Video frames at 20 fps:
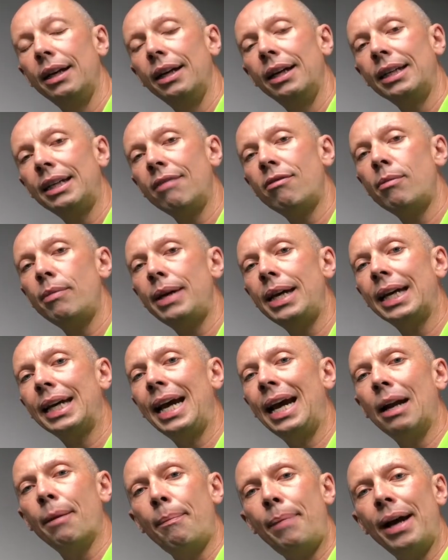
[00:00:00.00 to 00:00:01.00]
giving me
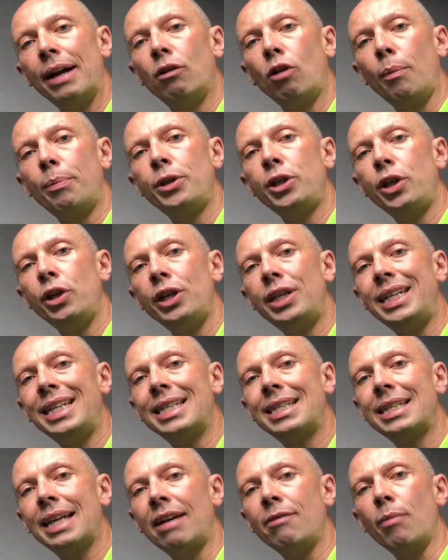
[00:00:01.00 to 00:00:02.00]
again a better opportunity to
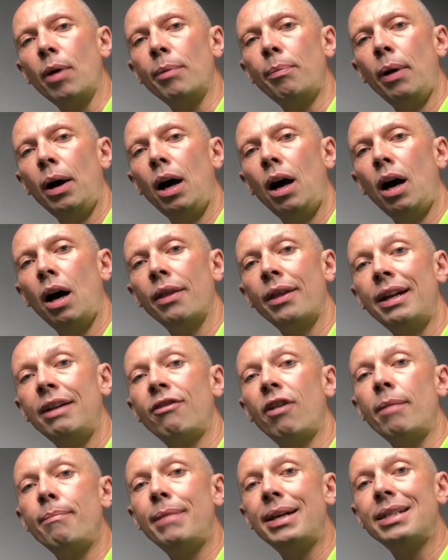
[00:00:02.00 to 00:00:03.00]
save my par than if
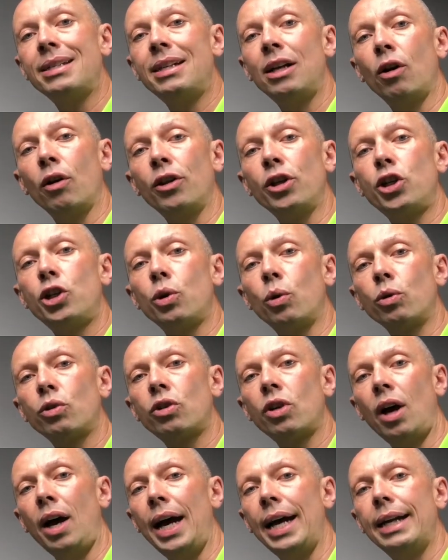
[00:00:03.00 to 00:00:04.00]
I missed it on the short
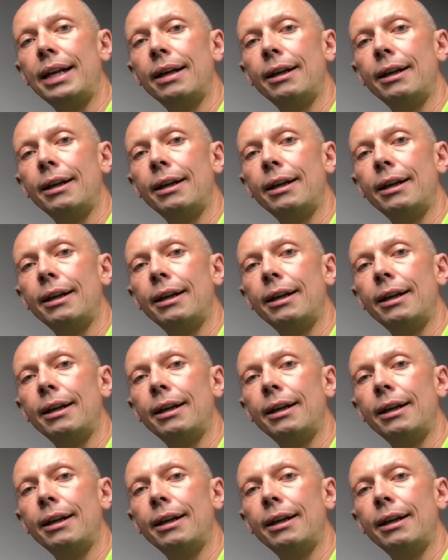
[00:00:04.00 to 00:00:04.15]
side.